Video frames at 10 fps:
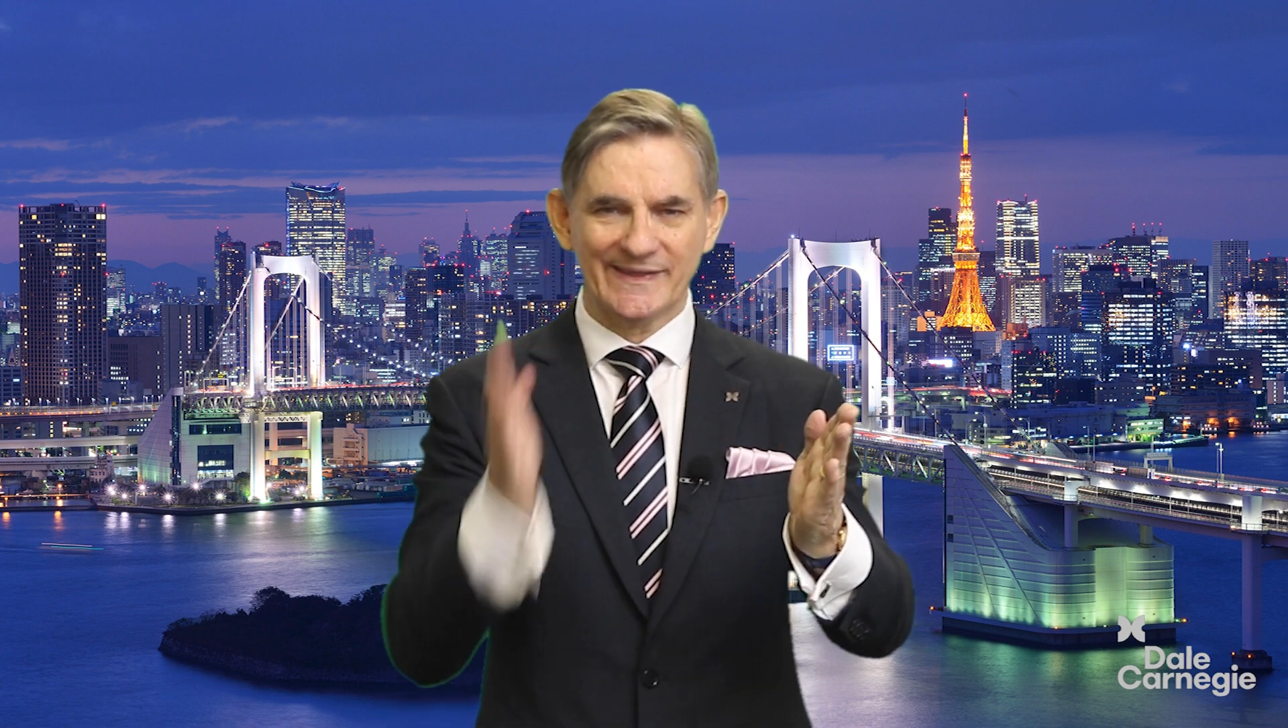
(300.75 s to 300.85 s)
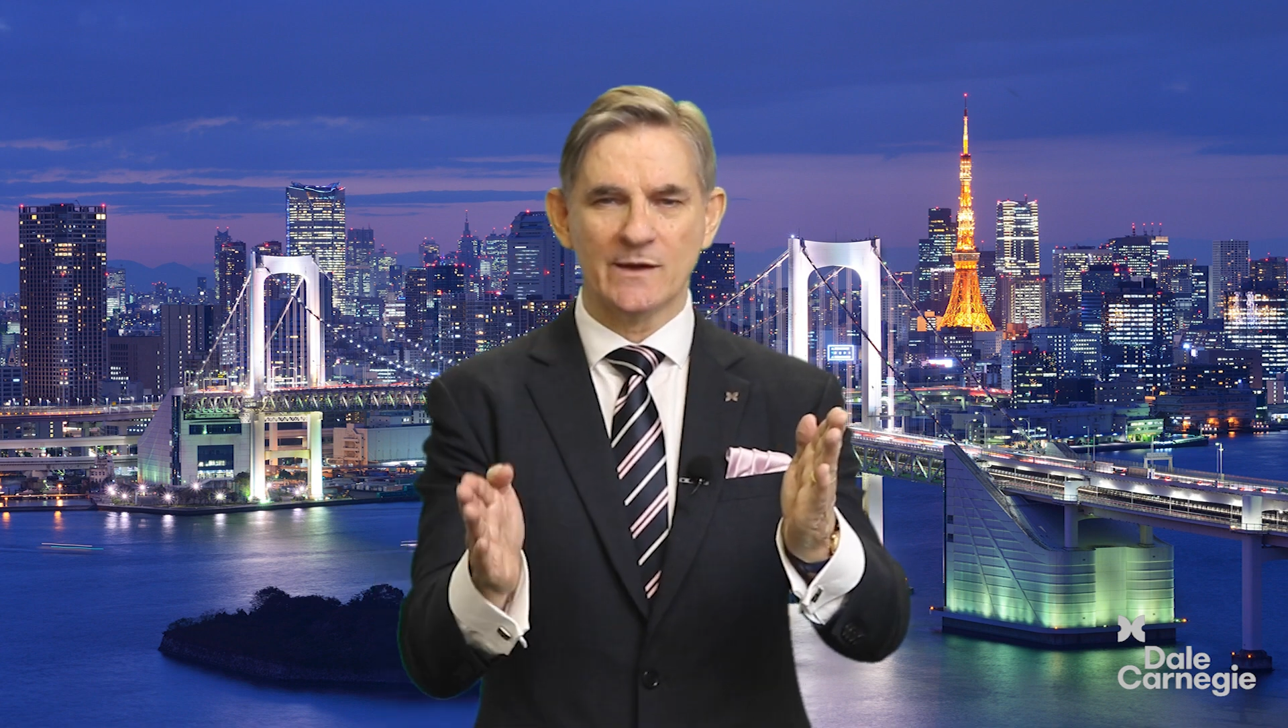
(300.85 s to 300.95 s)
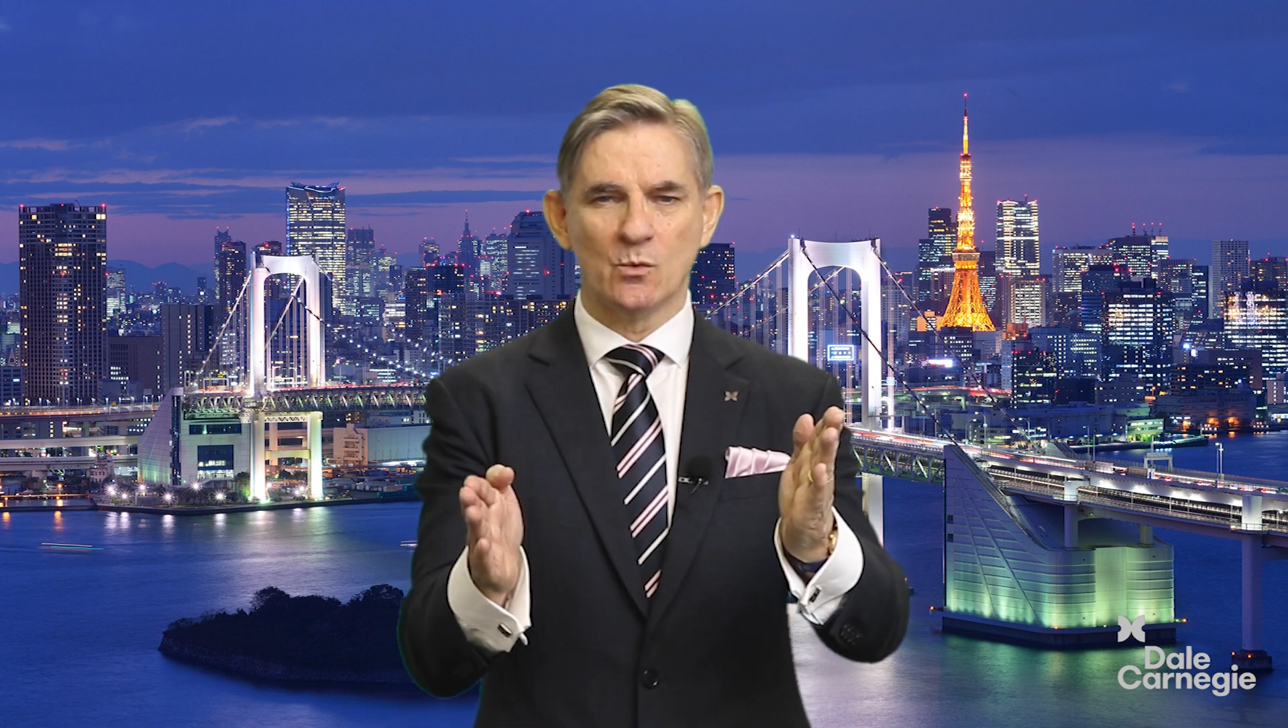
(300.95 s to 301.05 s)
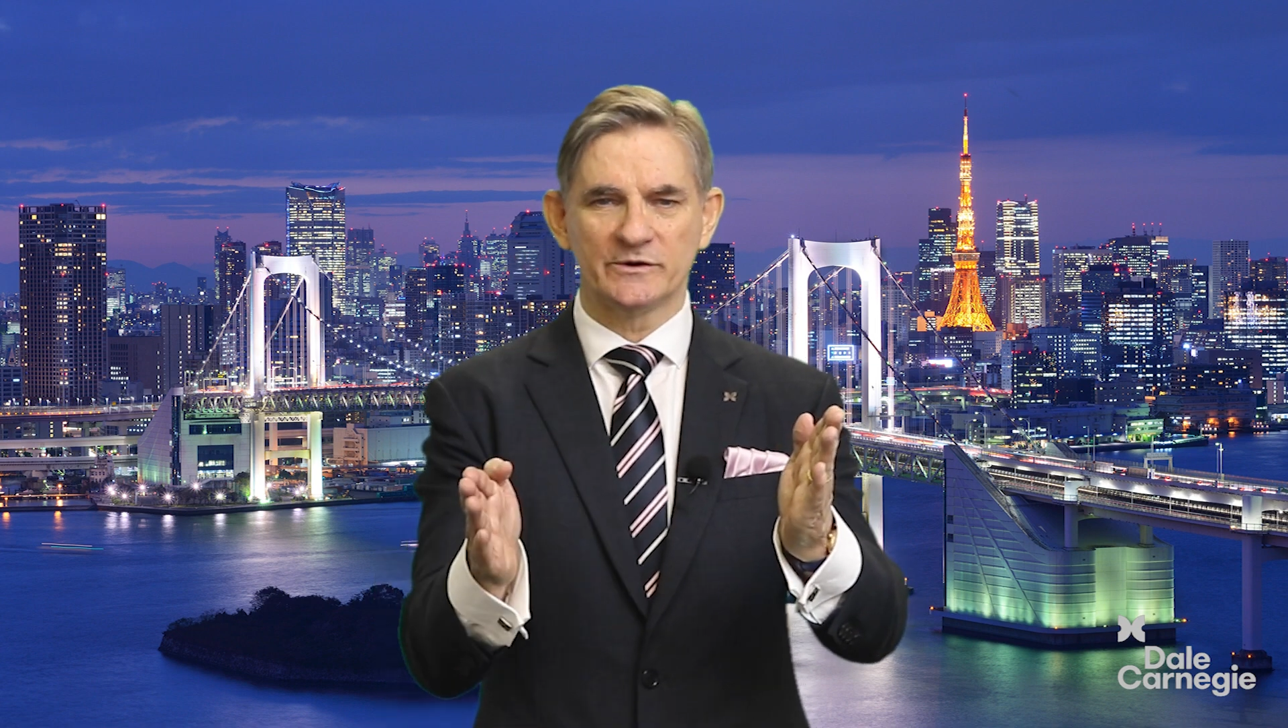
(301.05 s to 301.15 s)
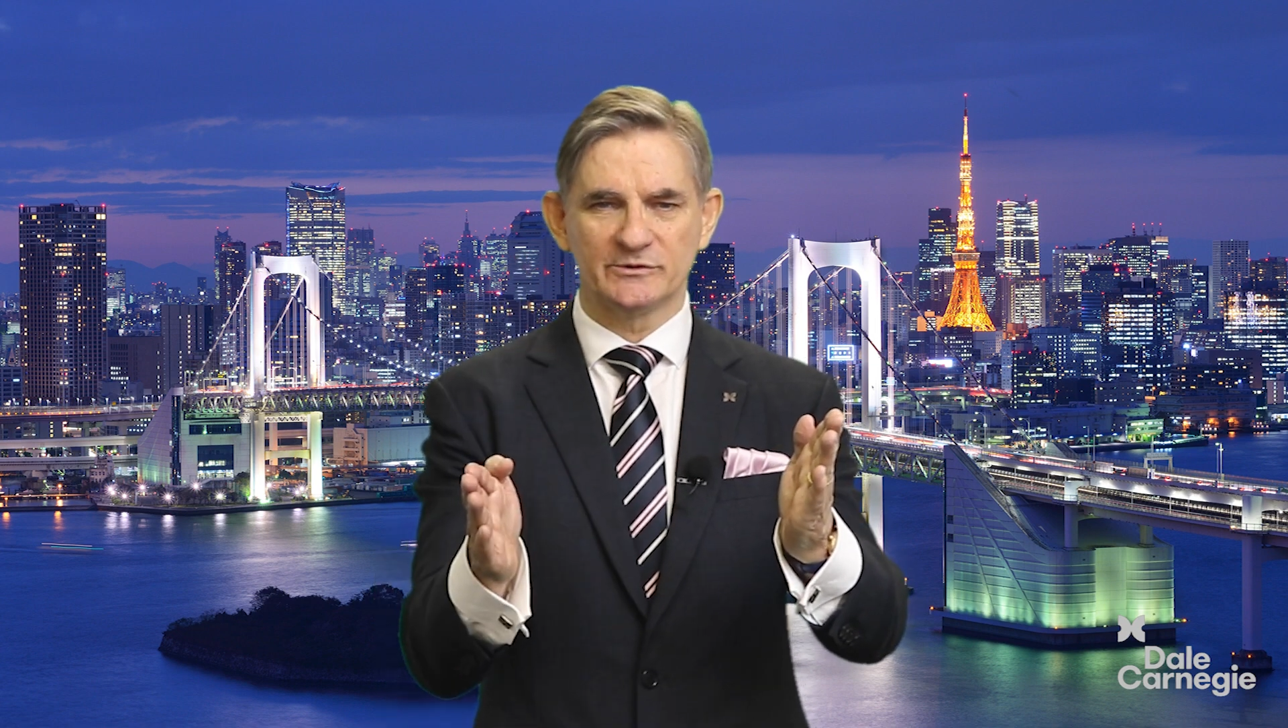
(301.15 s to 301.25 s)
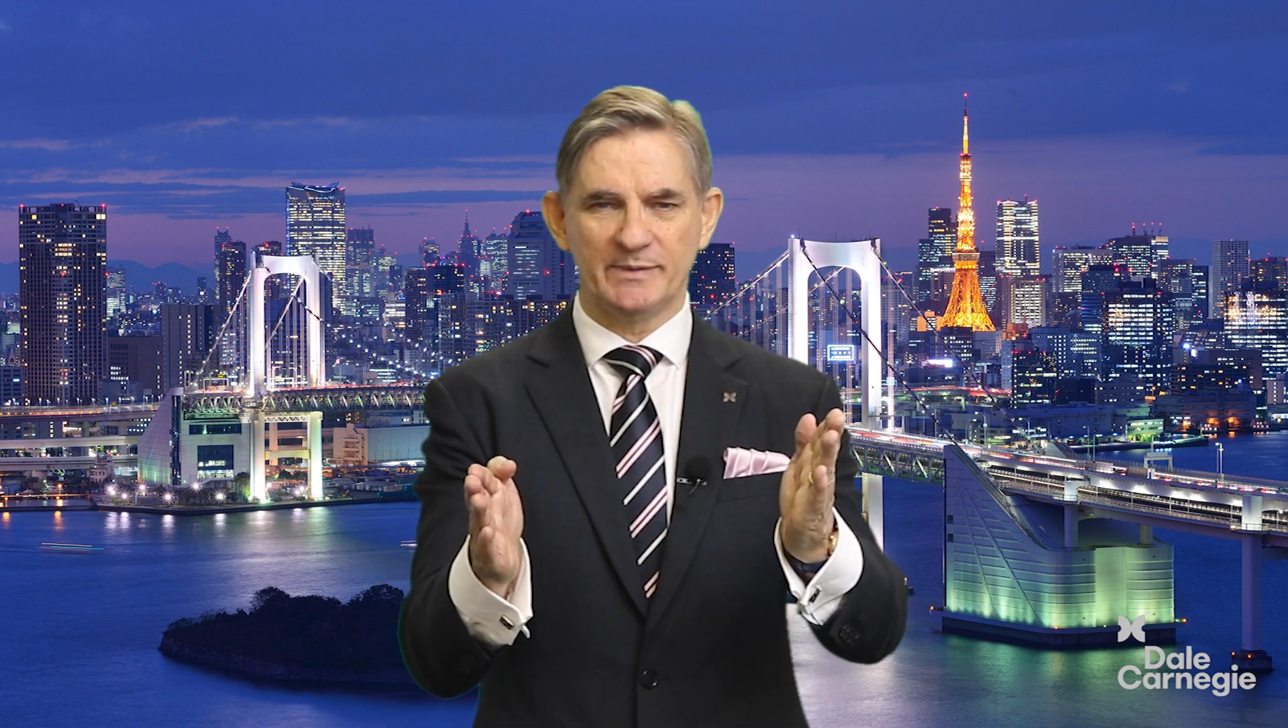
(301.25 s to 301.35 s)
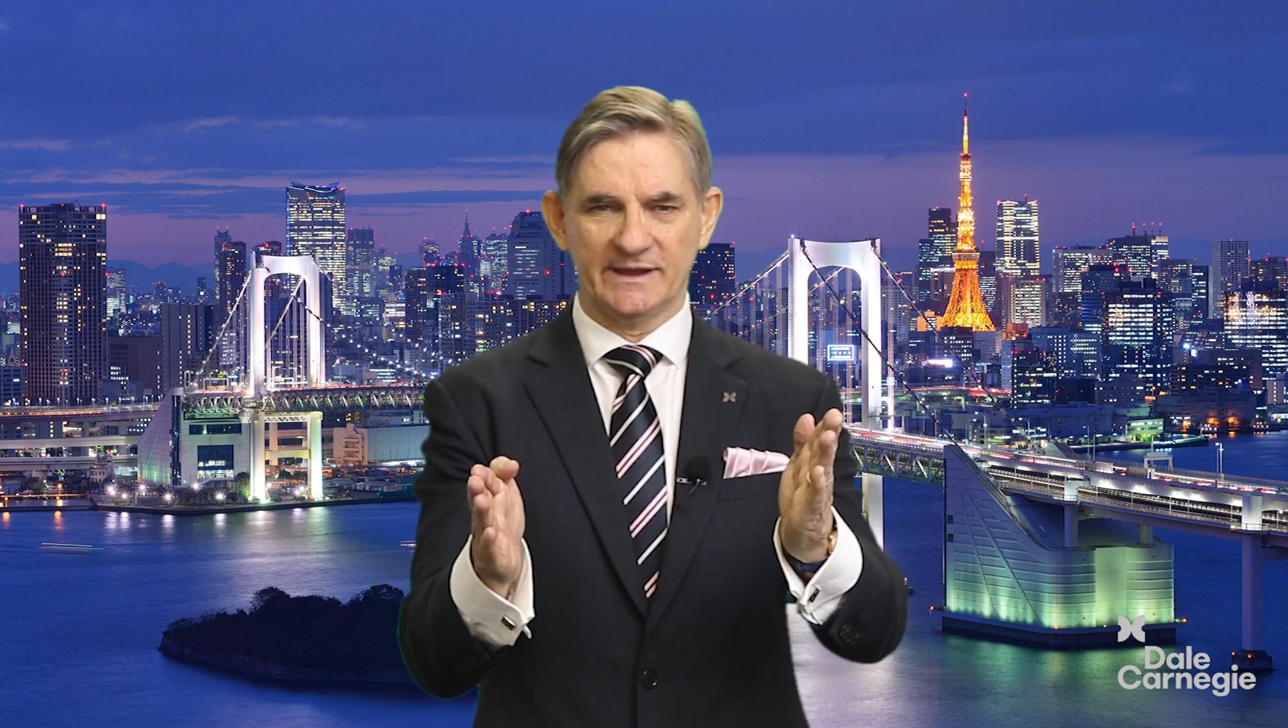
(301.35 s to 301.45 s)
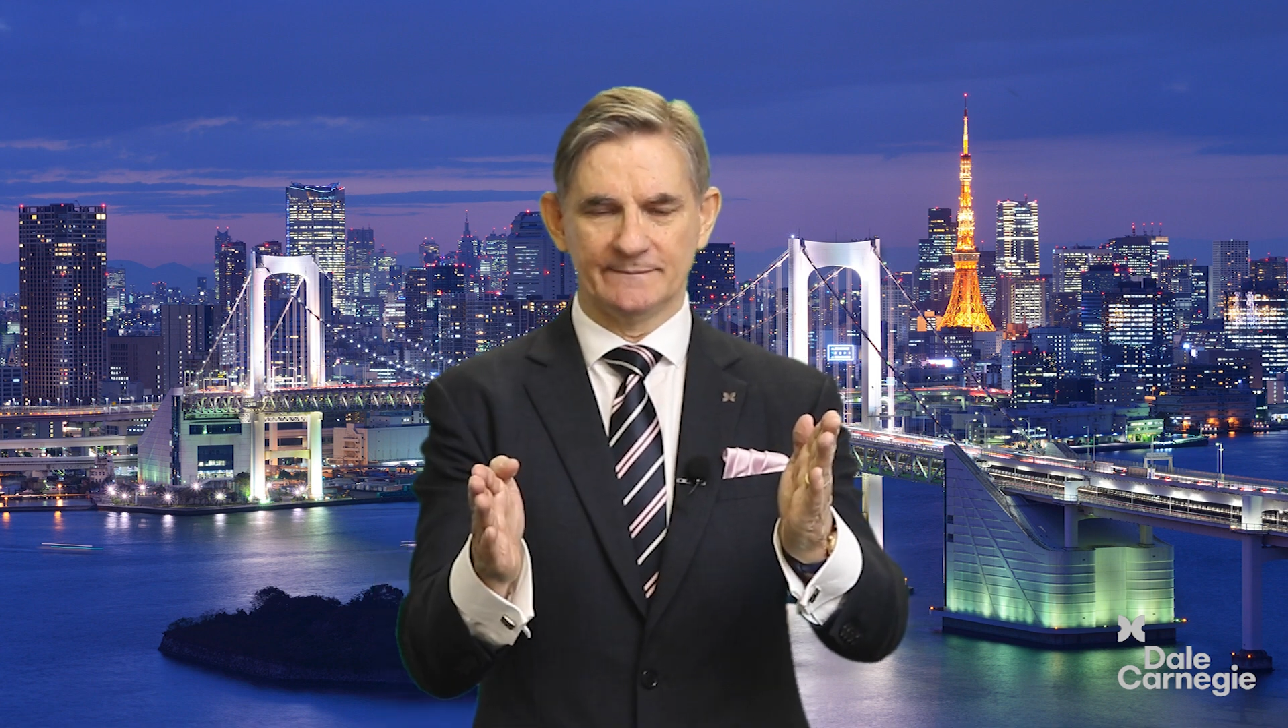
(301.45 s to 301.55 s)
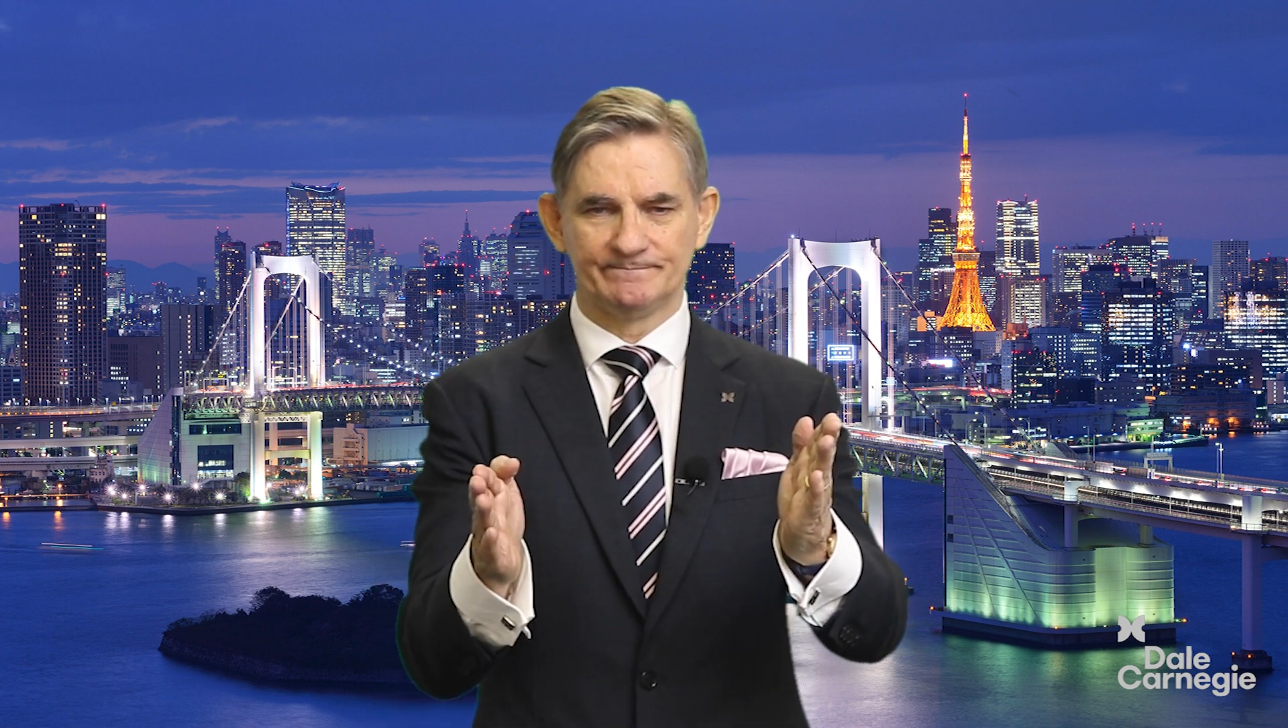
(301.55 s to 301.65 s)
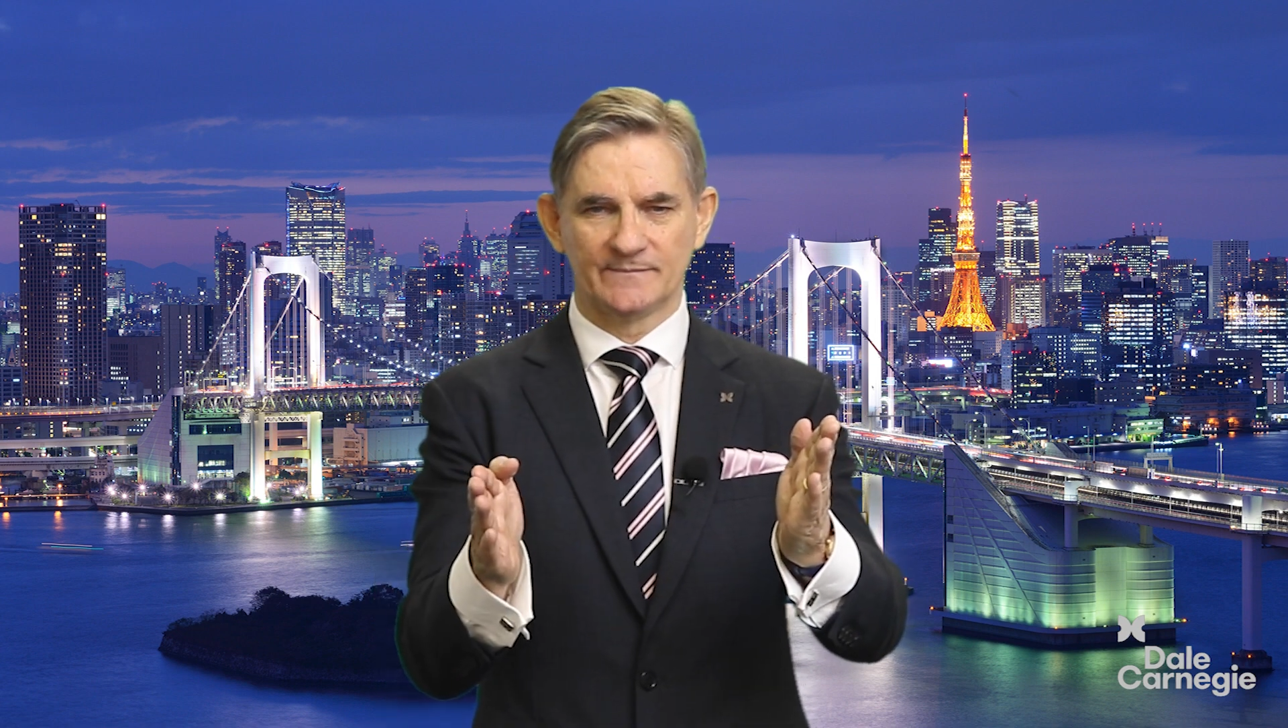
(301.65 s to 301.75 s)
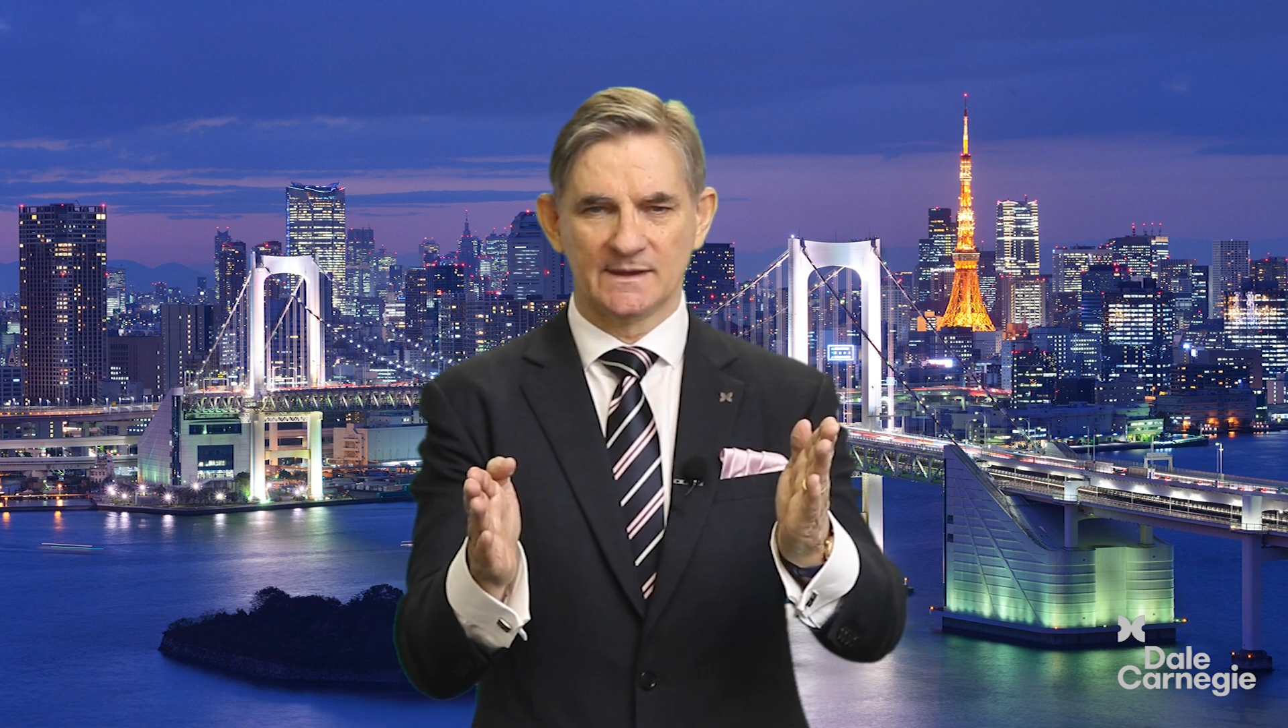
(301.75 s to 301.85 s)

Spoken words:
they want to be,